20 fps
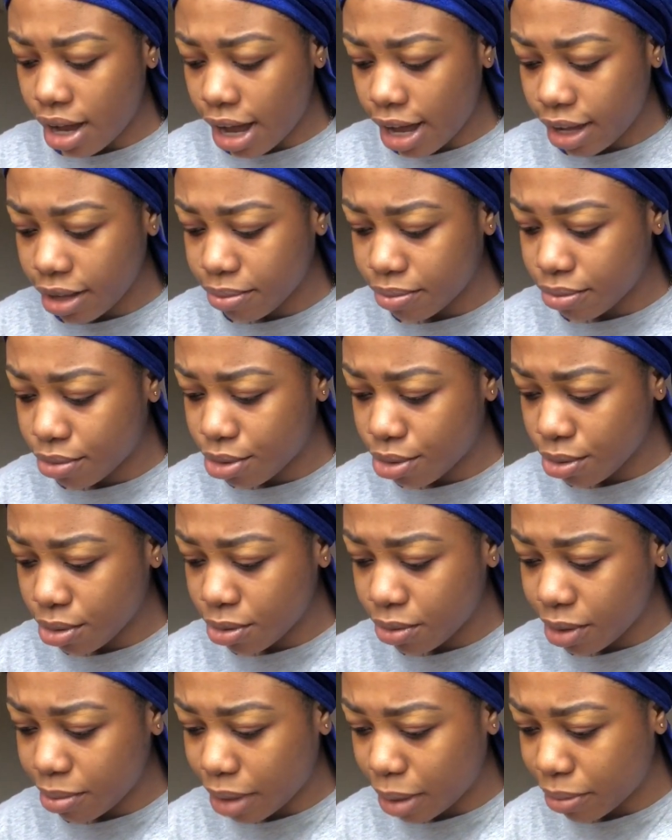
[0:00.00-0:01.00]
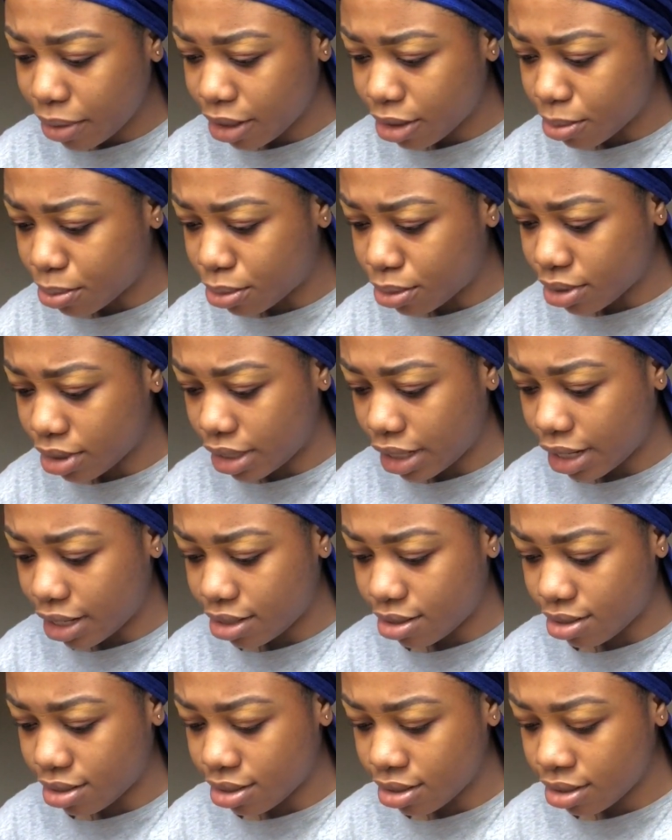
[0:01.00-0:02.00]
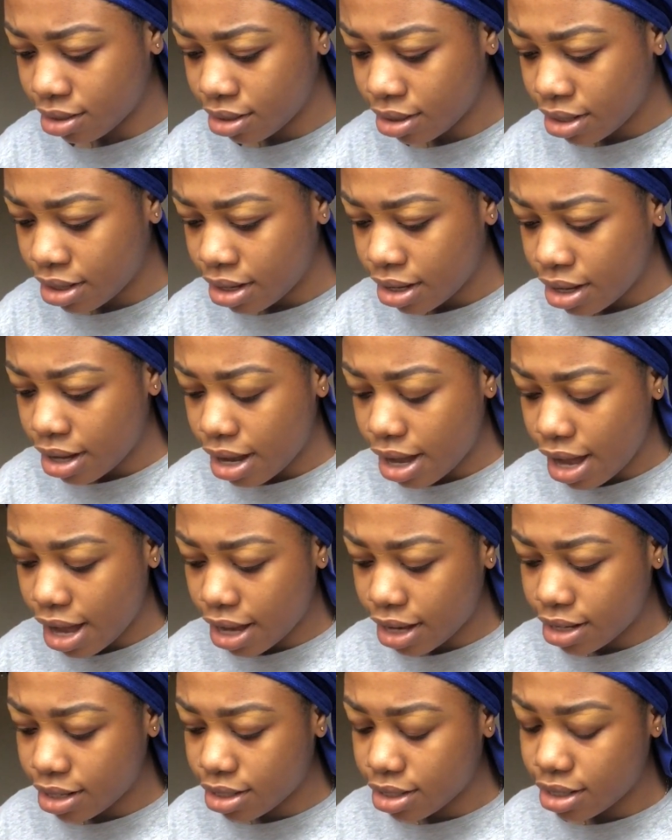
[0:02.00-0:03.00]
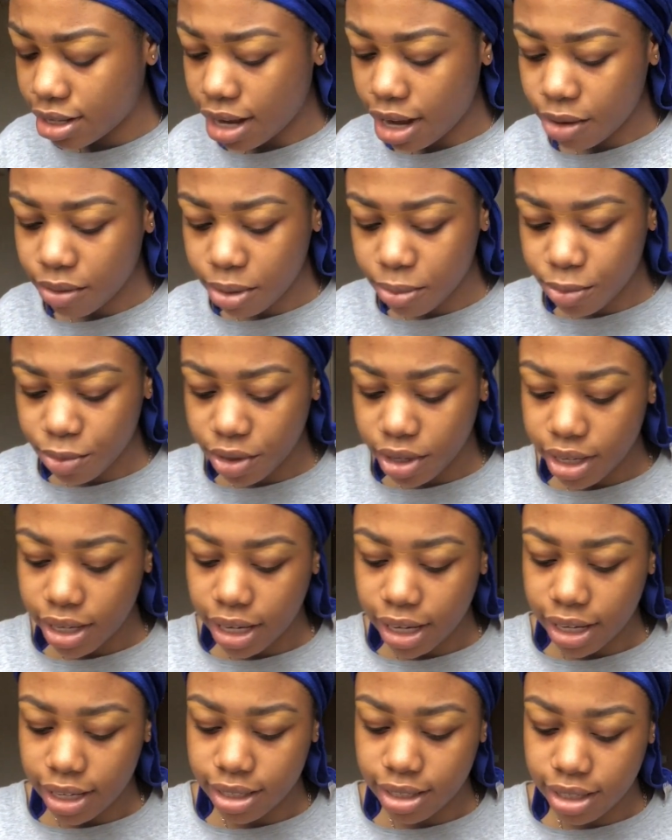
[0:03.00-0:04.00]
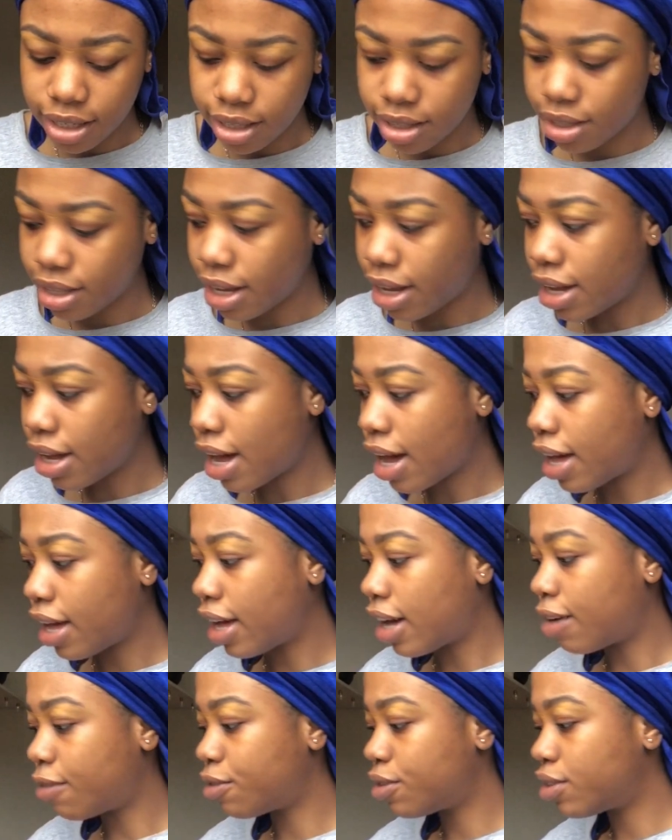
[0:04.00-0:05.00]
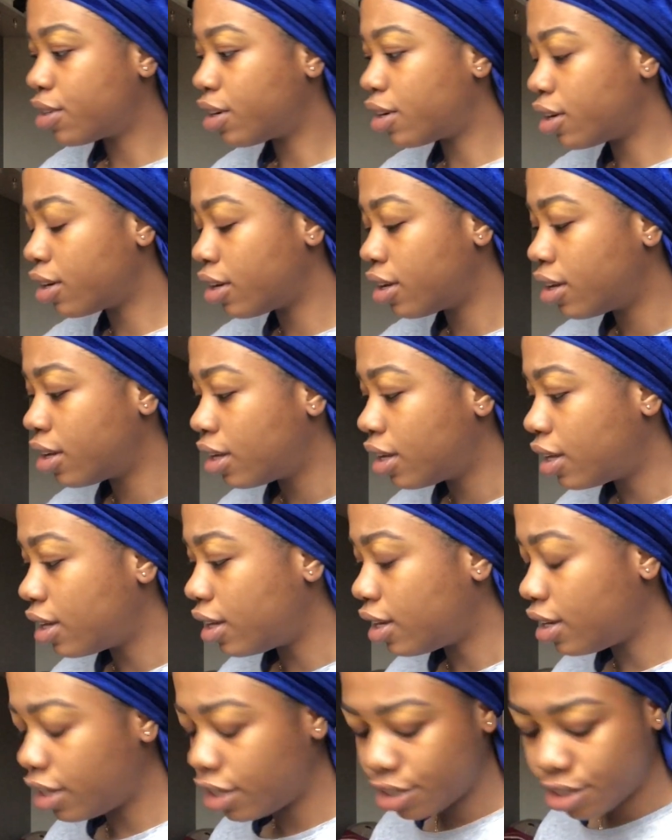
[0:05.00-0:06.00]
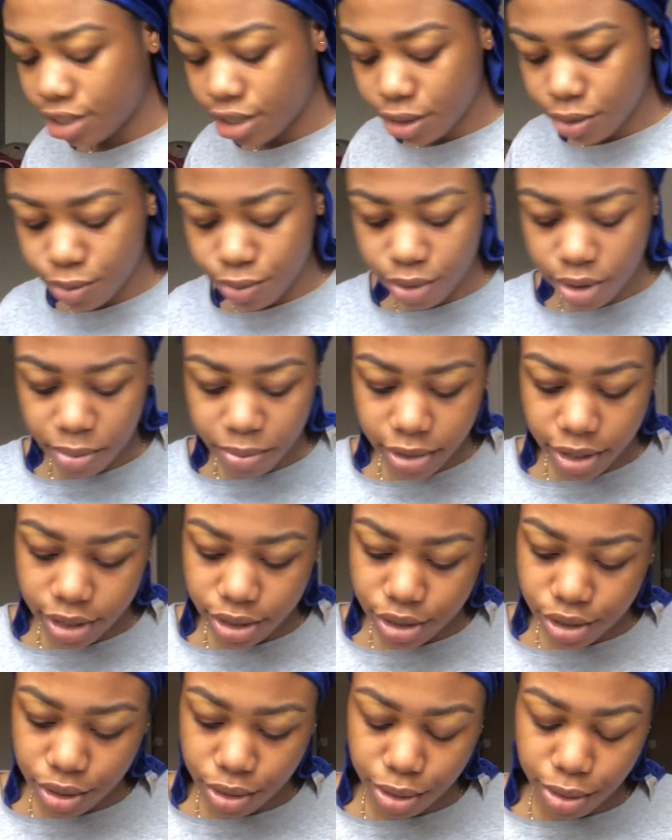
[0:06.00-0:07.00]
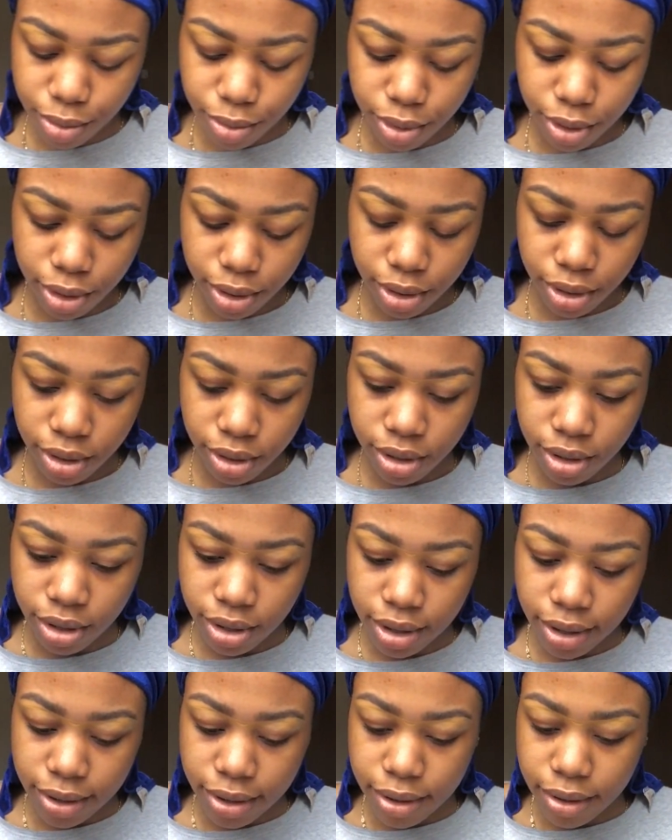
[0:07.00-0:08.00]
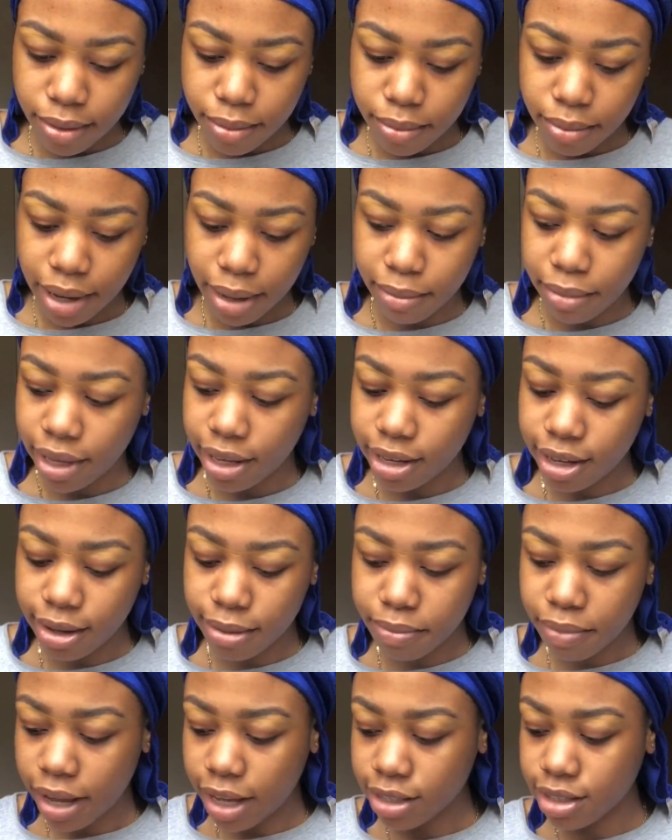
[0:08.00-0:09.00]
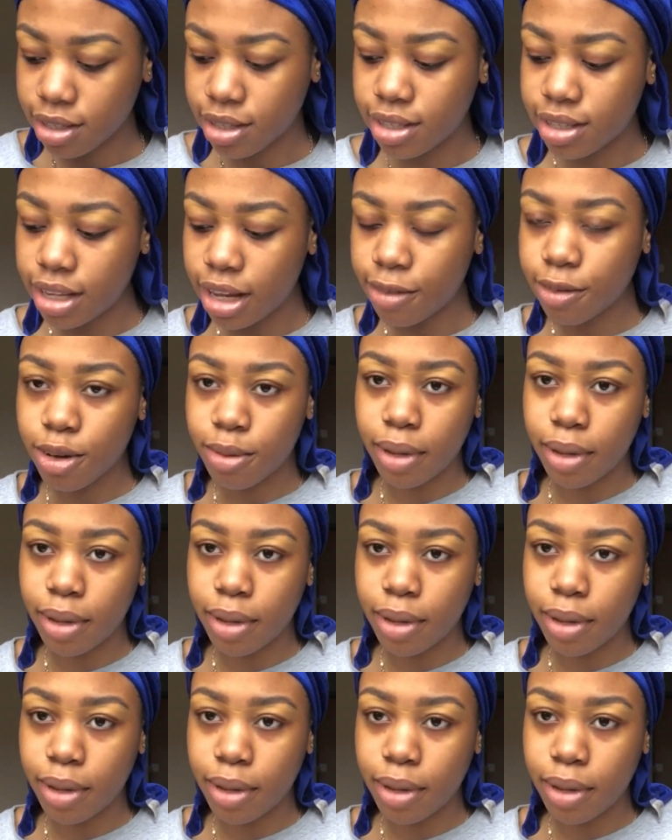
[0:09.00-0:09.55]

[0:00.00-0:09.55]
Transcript: I threw away my makeup organizer, and now I'm realizing that I have to literally rummage through my makeup bags, because now I've got